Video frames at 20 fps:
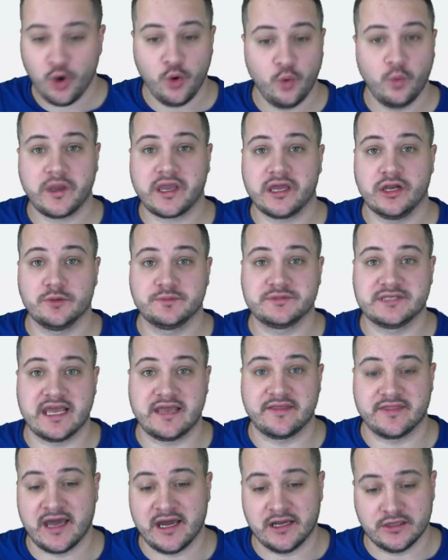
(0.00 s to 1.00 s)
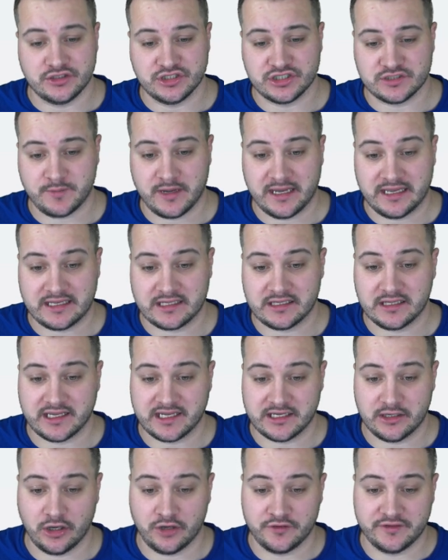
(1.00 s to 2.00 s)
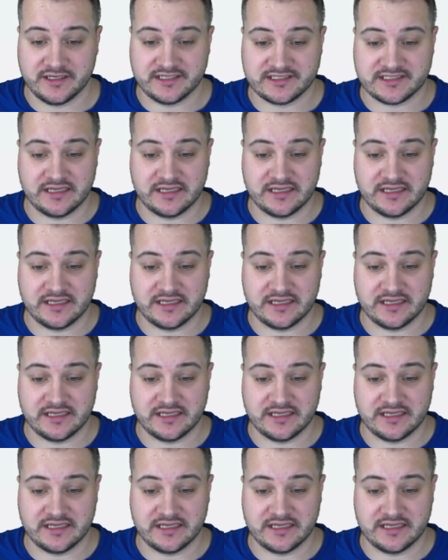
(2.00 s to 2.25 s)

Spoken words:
we can update that just by clicking on this,